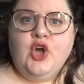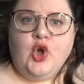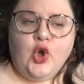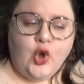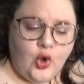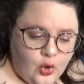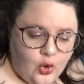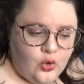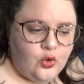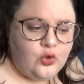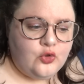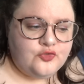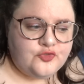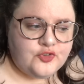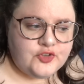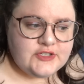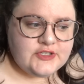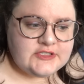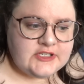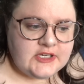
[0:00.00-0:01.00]
goal
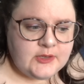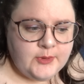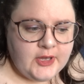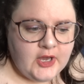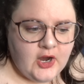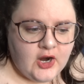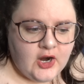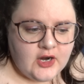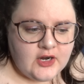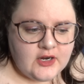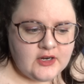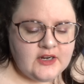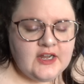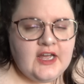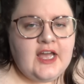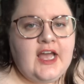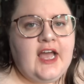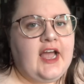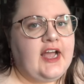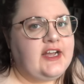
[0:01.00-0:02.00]
for the TBR,
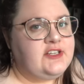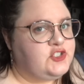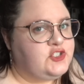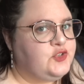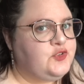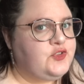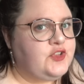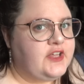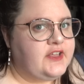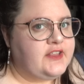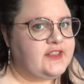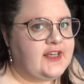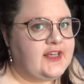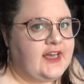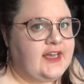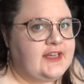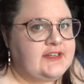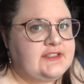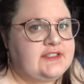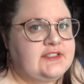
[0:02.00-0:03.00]
I do think
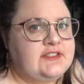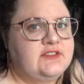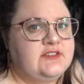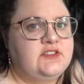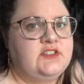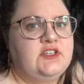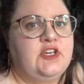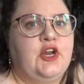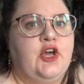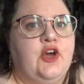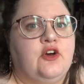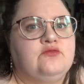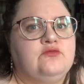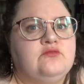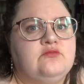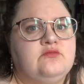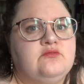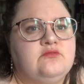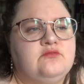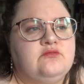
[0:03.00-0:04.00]
that, you know,
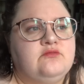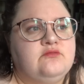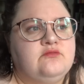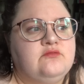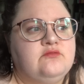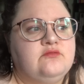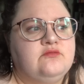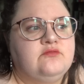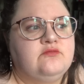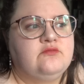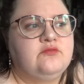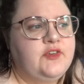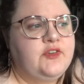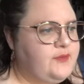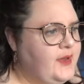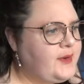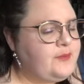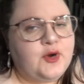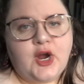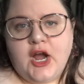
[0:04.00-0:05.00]
we've
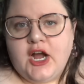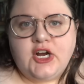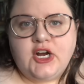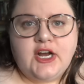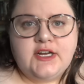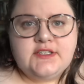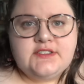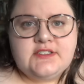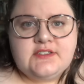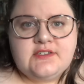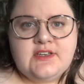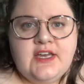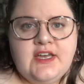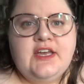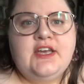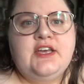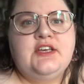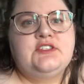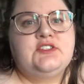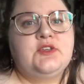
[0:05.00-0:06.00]
made progress.
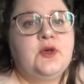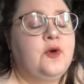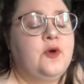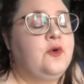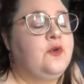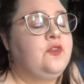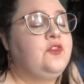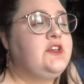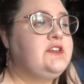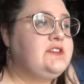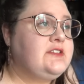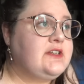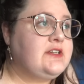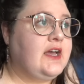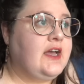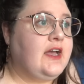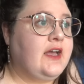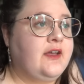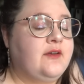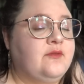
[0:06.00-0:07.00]
So this
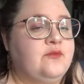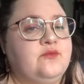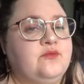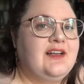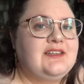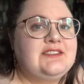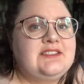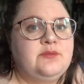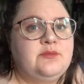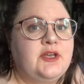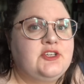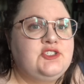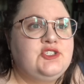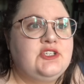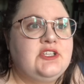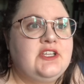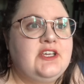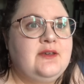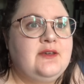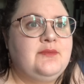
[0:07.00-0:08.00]
time,
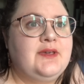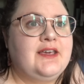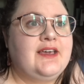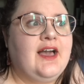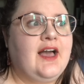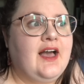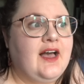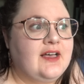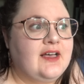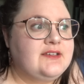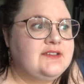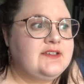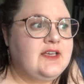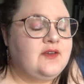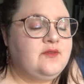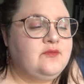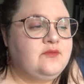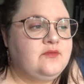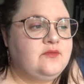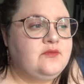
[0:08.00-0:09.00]
especially because
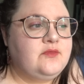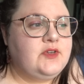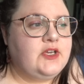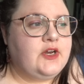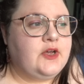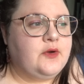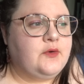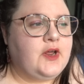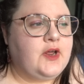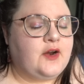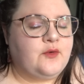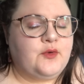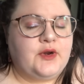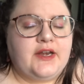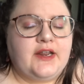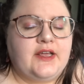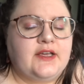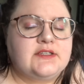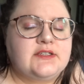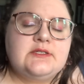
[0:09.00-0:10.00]
I'm, you know, not
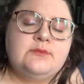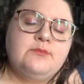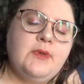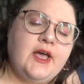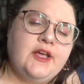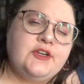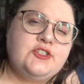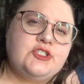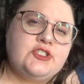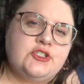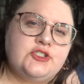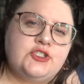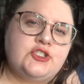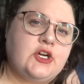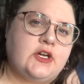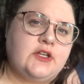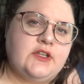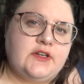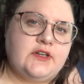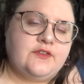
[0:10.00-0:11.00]
reading as much and
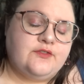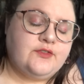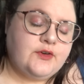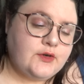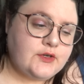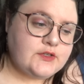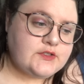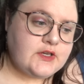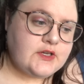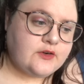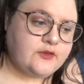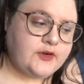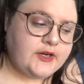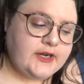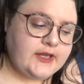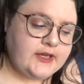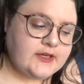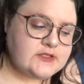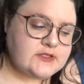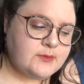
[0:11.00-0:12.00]
struggling to focus on
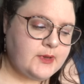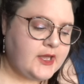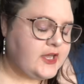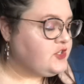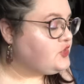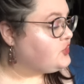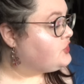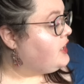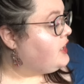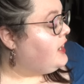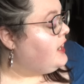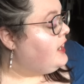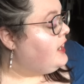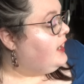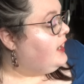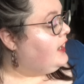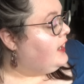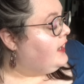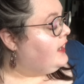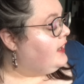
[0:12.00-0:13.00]
reading as much,
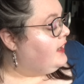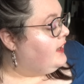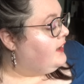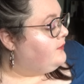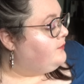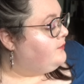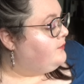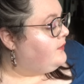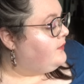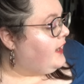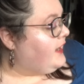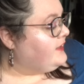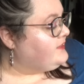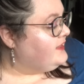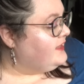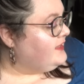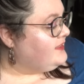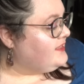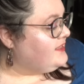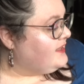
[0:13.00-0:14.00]
um, I
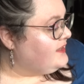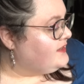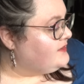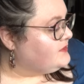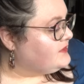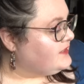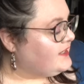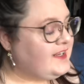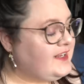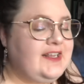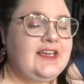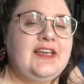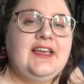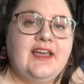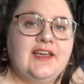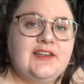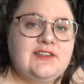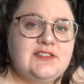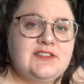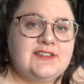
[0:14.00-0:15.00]
think that leaning
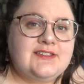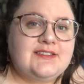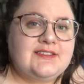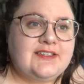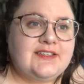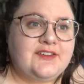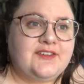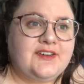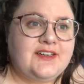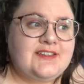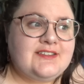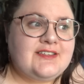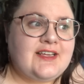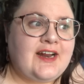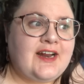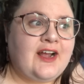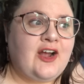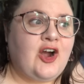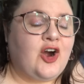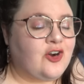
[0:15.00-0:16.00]
into series that
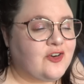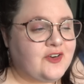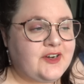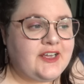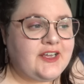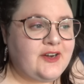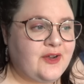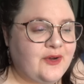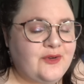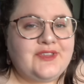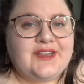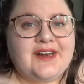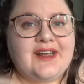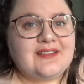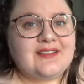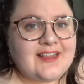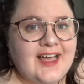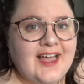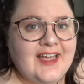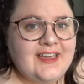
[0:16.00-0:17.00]
I already know that
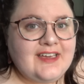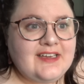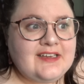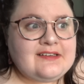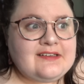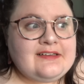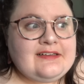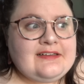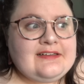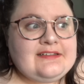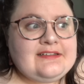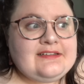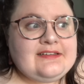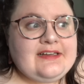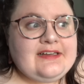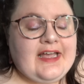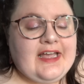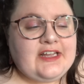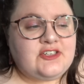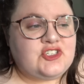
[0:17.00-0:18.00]
I like
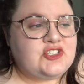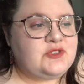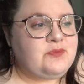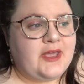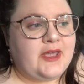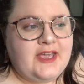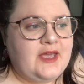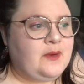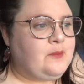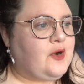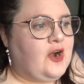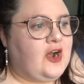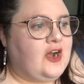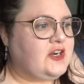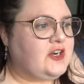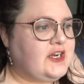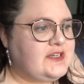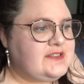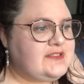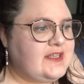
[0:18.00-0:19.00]
and just making
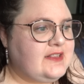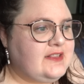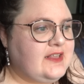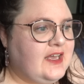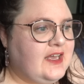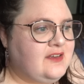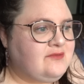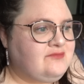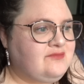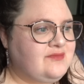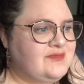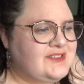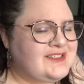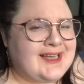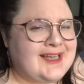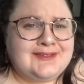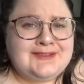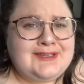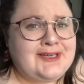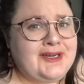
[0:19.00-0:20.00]
progress in them
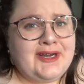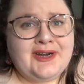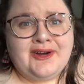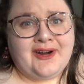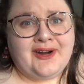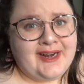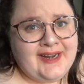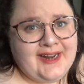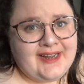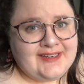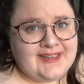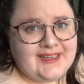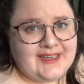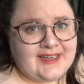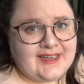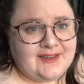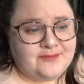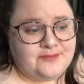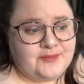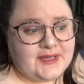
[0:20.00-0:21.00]
sounds like a great
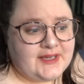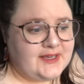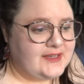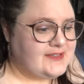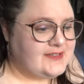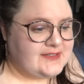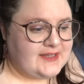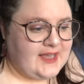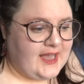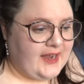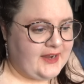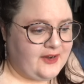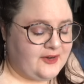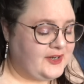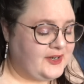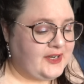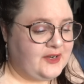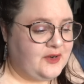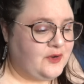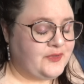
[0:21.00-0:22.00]
idea because I
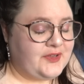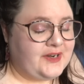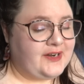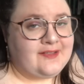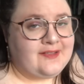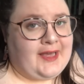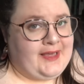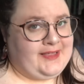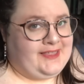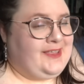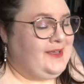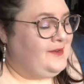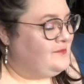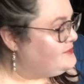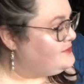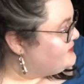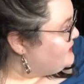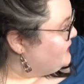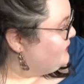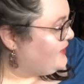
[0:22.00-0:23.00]
already know that I like
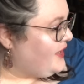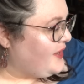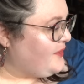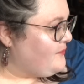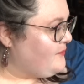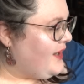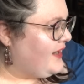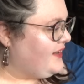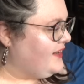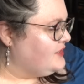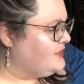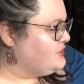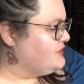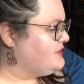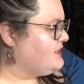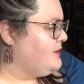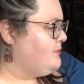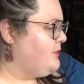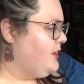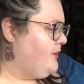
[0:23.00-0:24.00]
them. So like, why not
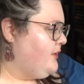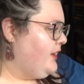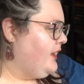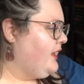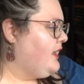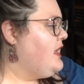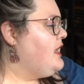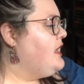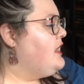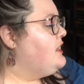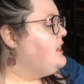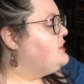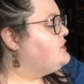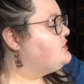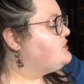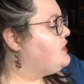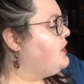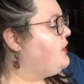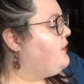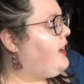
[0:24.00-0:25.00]
just keep going?
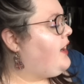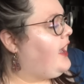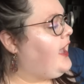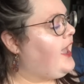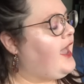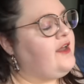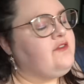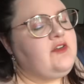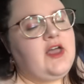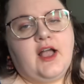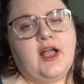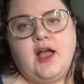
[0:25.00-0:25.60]
So I have a